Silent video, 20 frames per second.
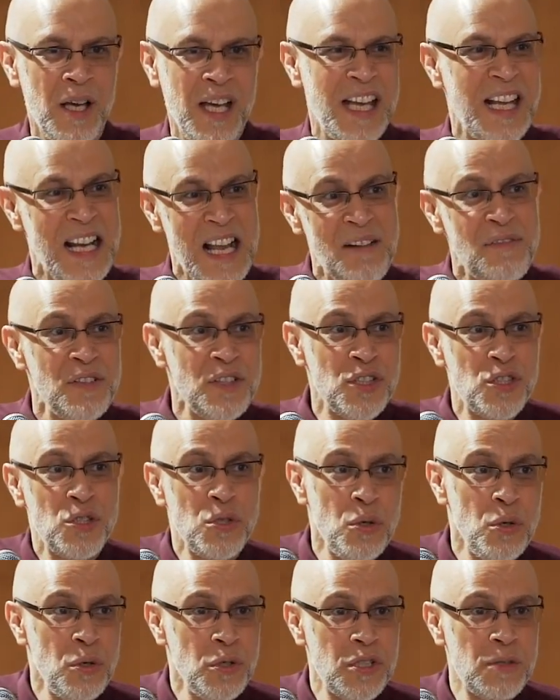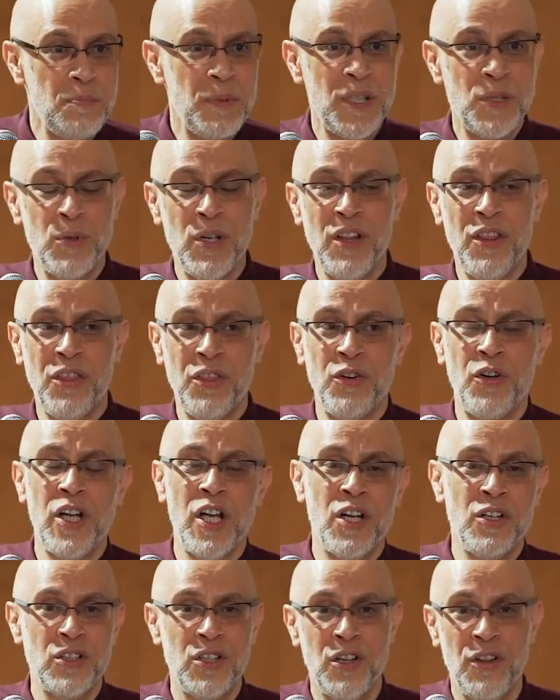11 swords between
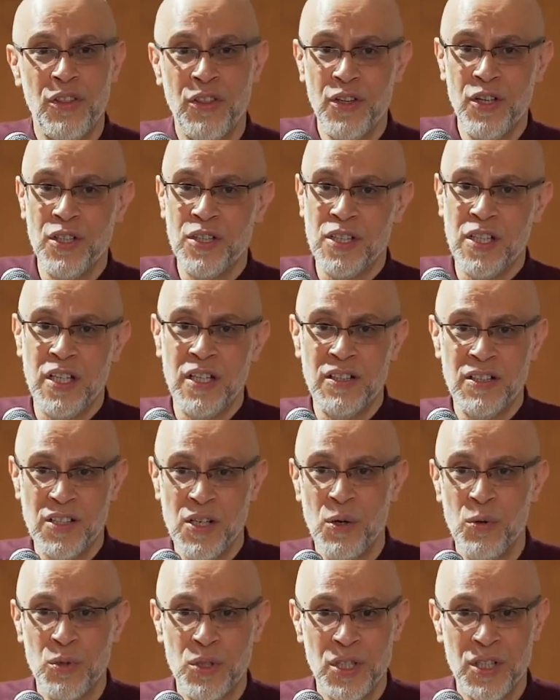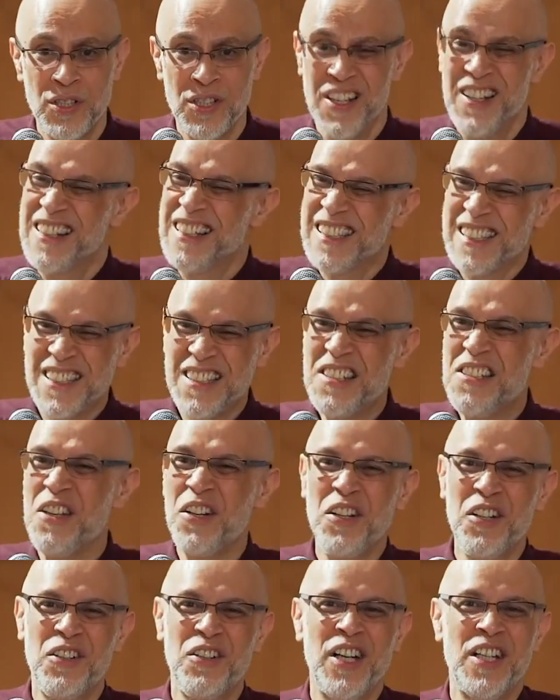313 soldiers. It's
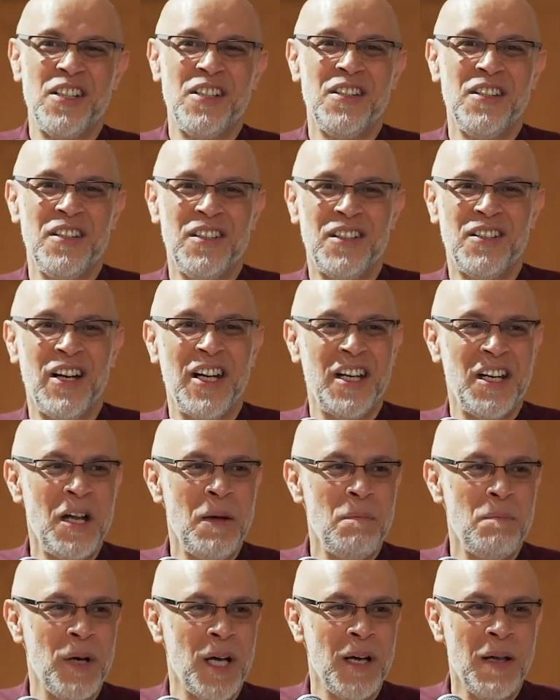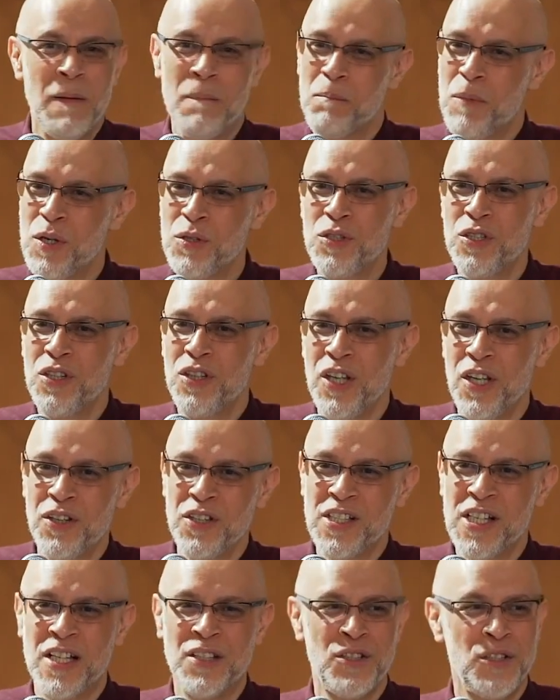not a great number. Most of the
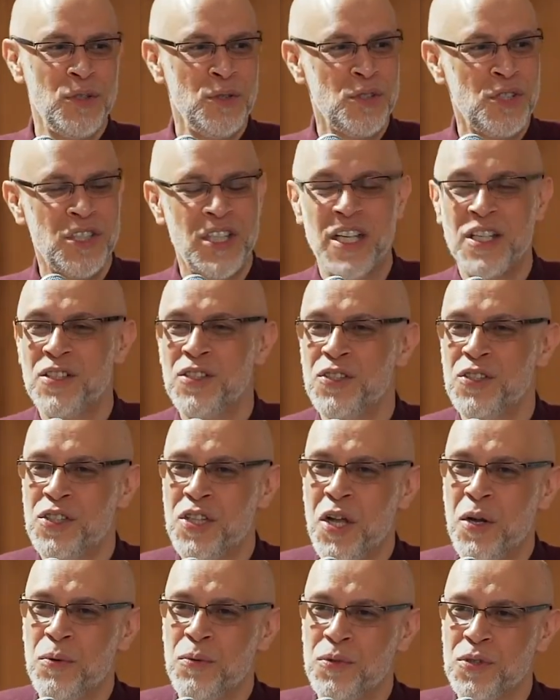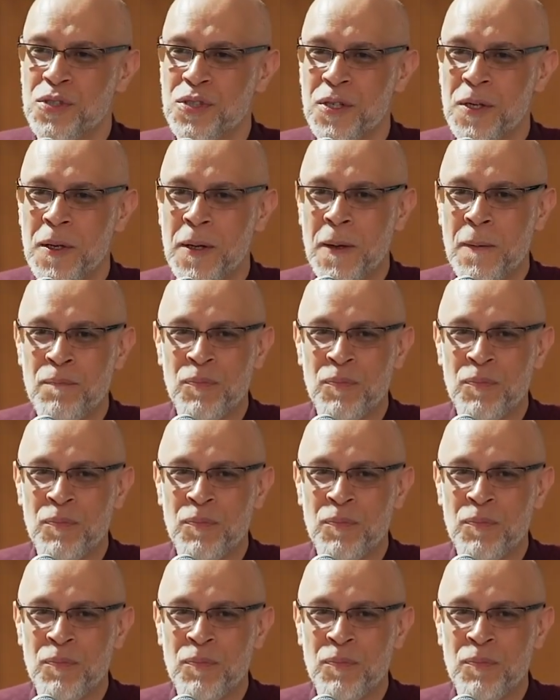others had to use sticks and stones.